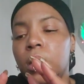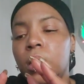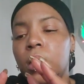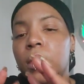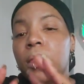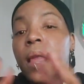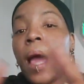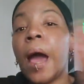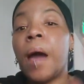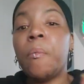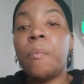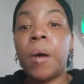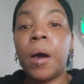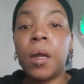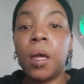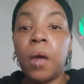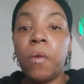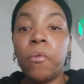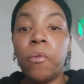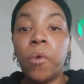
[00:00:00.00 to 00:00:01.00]
that
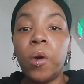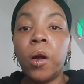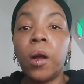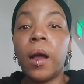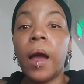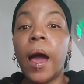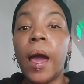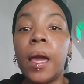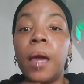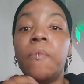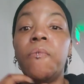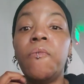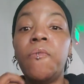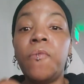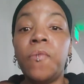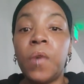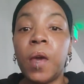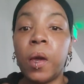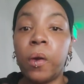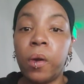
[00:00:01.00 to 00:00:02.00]
body of work I am
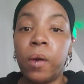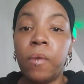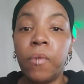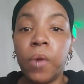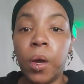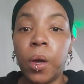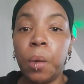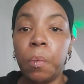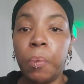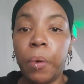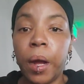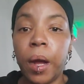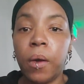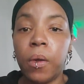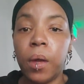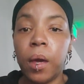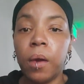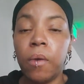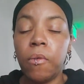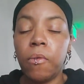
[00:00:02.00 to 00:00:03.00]
very, very
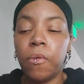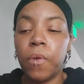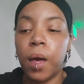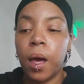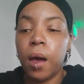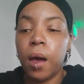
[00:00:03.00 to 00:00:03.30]
proud of.